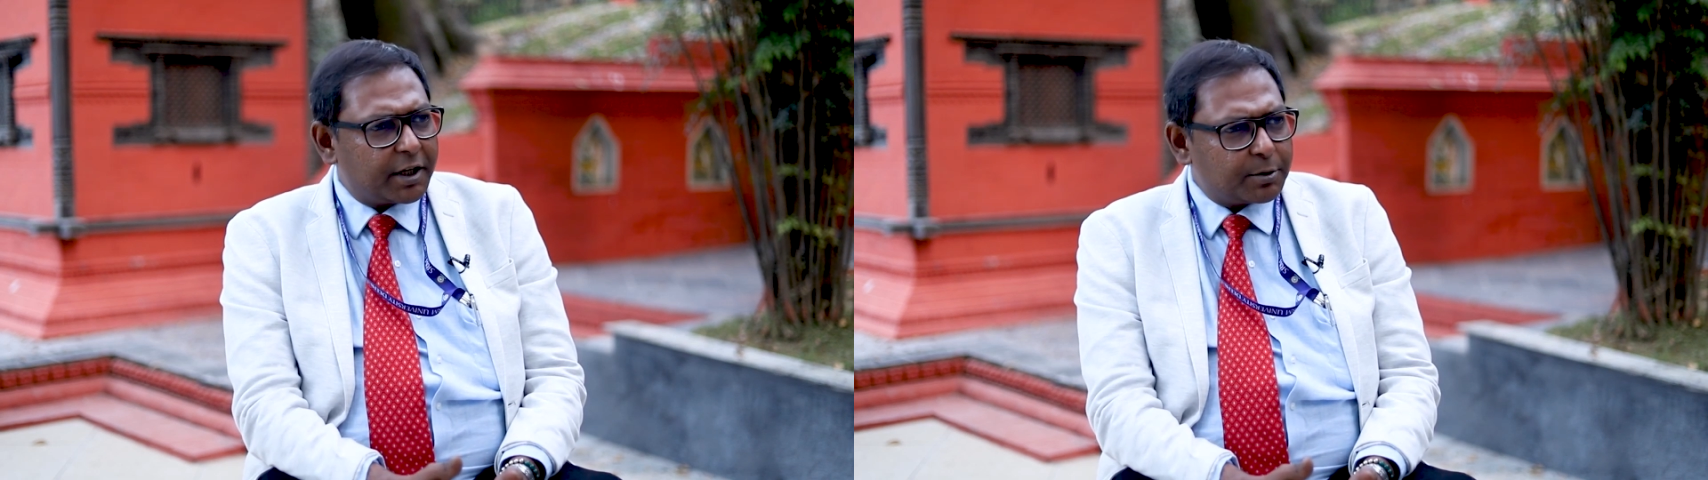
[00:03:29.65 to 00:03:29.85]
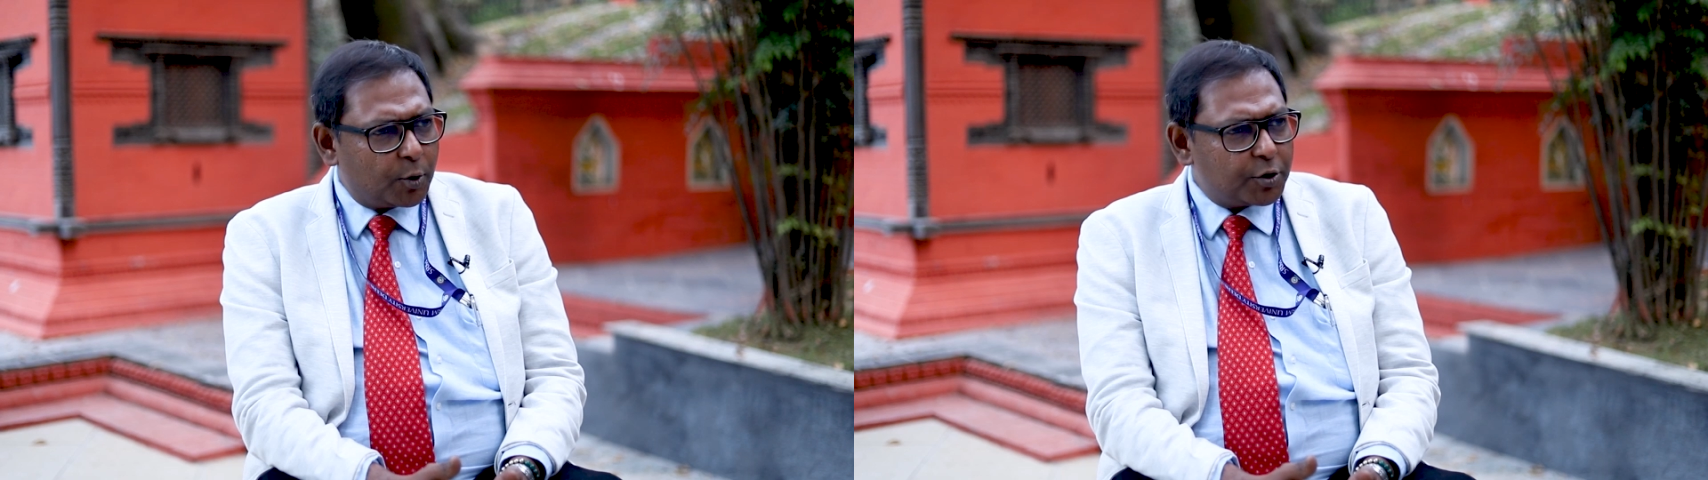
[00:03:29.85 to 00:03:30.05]

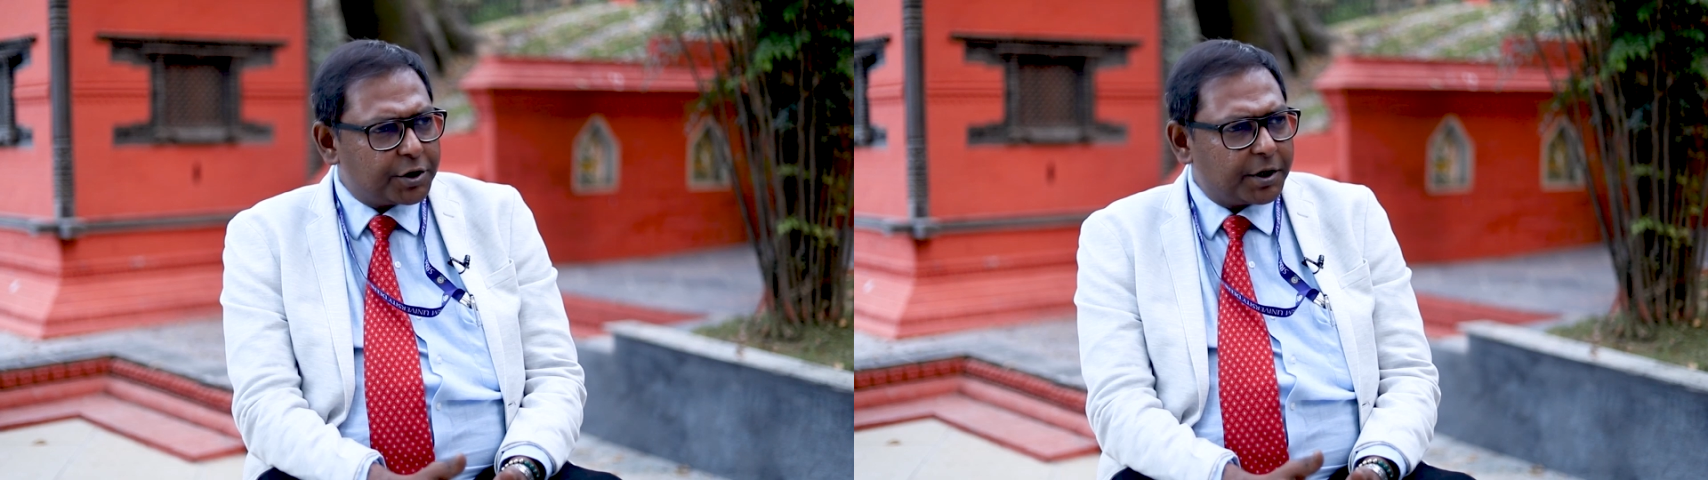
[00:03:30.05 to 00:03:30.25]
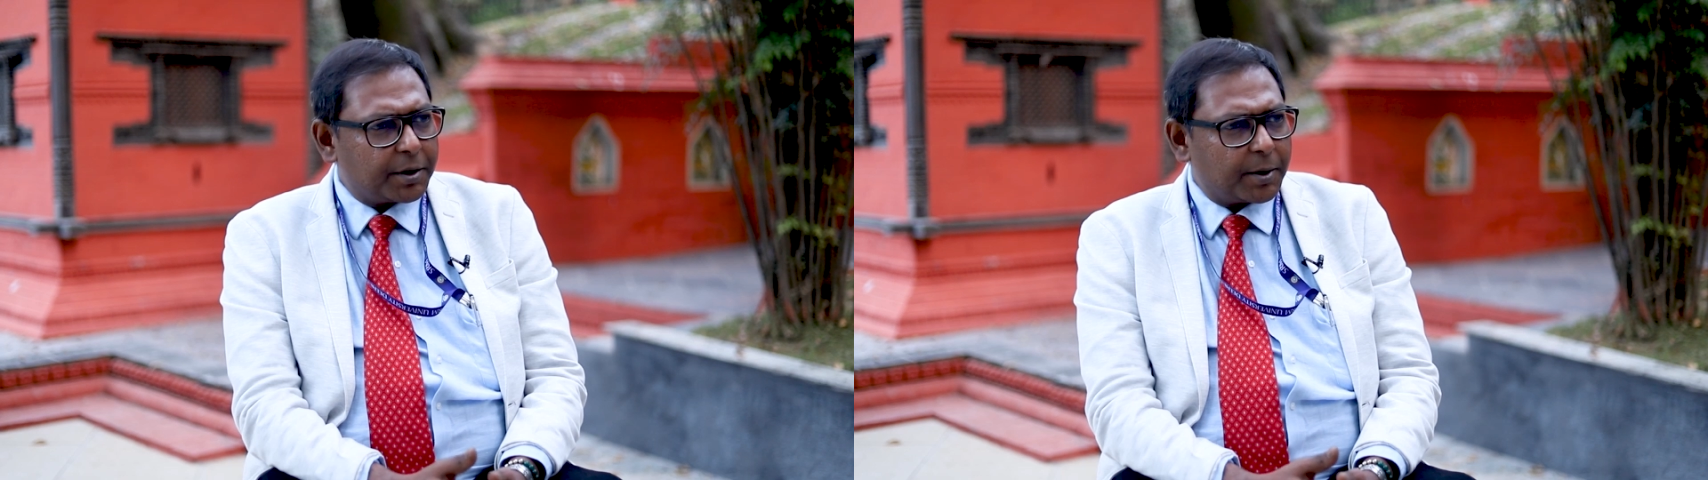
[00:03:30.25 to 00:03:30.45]

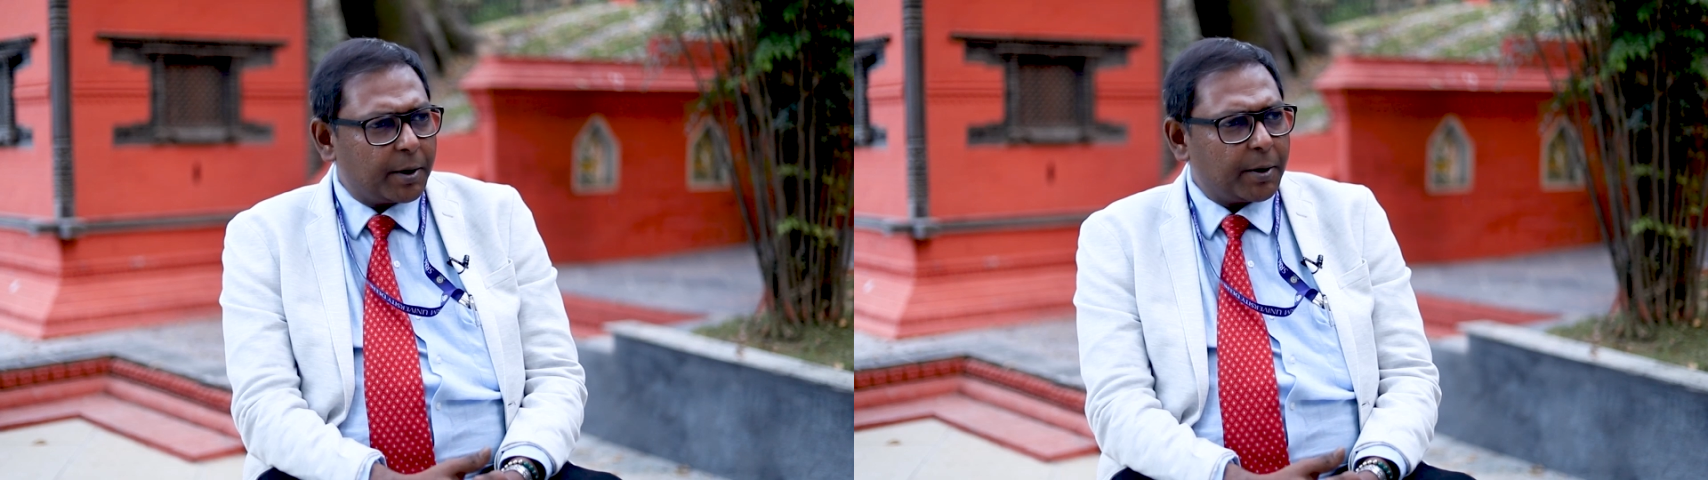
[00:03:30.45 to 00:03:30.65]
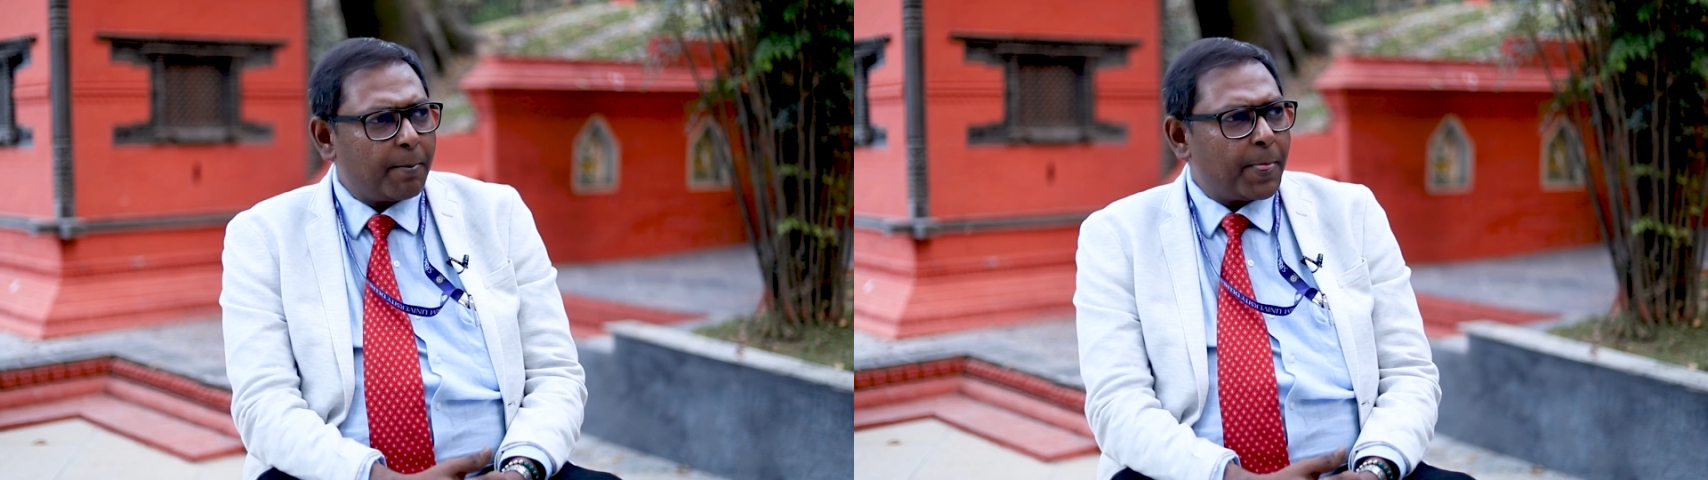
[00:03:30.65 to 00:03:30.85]
exposure
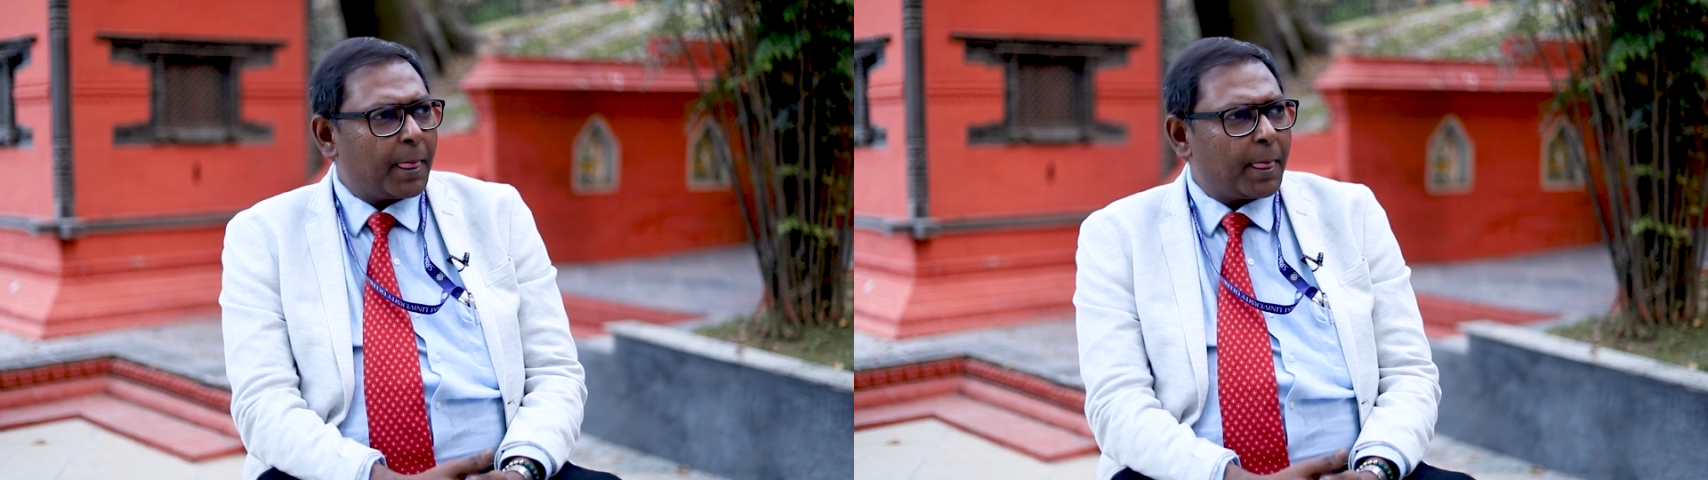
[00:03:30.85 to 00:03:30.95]
huh?